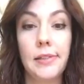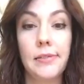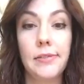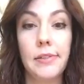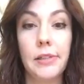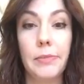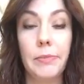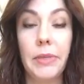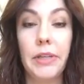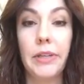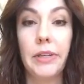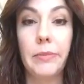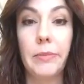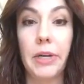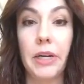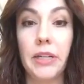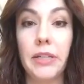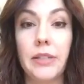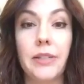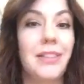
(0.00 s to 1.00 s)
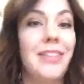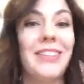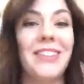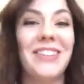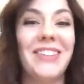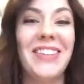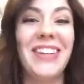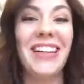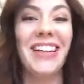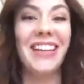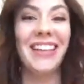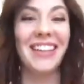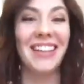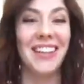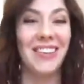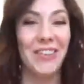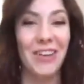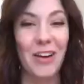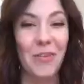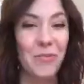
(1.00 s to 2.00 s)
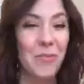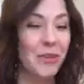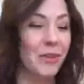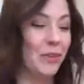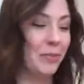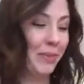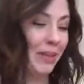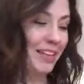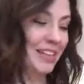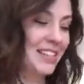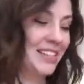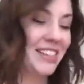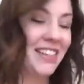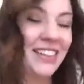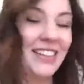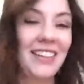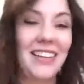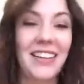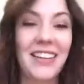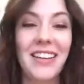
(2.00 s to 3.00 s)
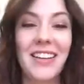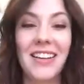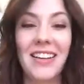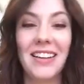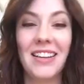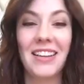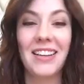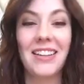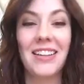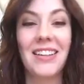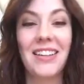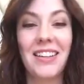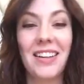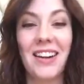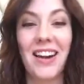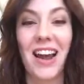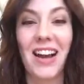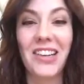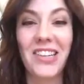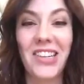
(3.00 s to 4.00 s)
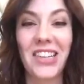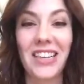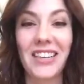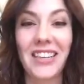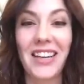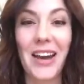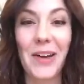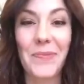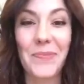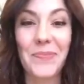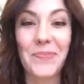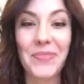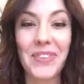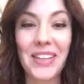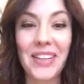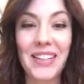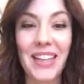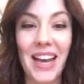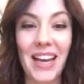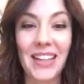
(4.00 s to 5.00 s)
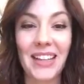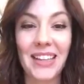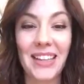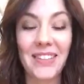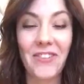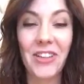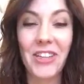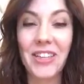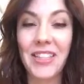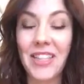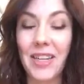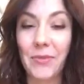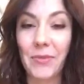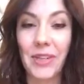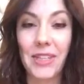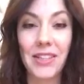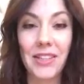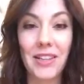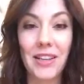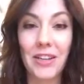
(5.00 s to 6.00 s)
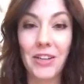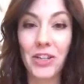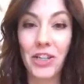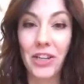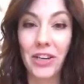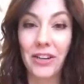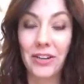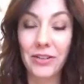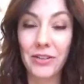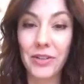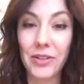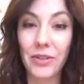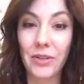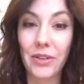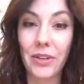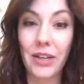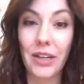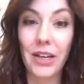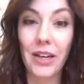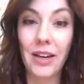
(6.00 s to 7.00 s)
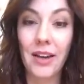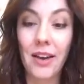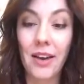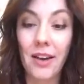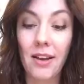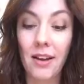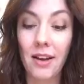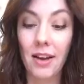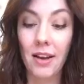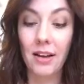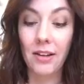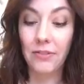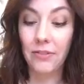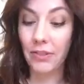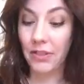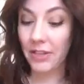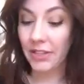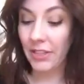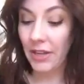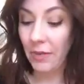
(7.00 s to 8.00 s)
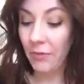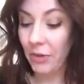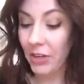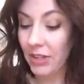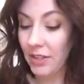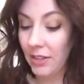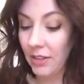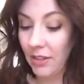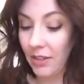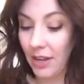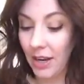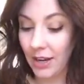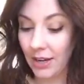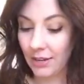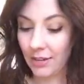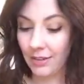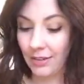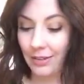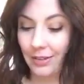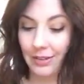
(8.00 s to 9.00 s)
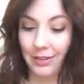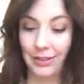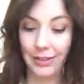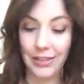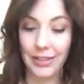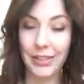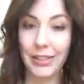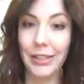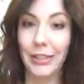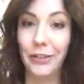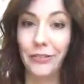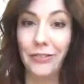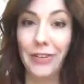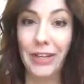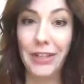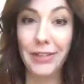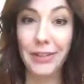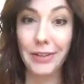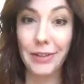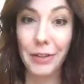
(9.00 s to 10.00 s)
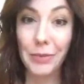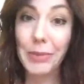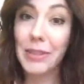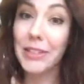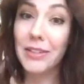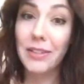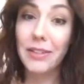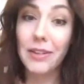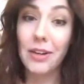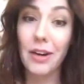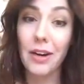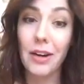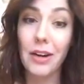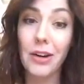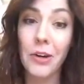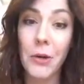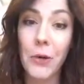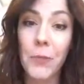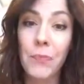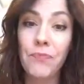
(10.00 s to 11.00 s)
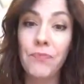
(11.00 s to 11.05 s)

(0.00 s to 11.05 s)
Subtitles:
For $1 million bucks? No, okay, I don't have $1 million bucks. Connection, yeah, exactly. For the same reason that you're sharing your story, for the same reason that you stick your face on your business card,